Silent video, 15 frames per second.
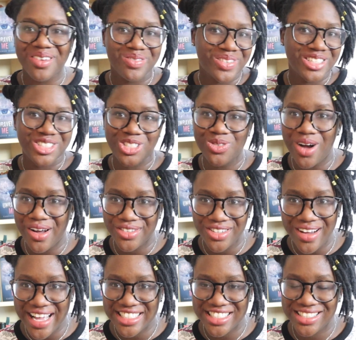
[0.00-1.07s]
which you all know
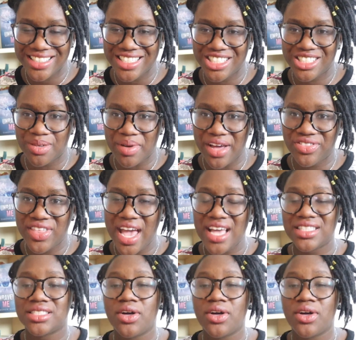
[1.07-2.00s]
I just gushed about that.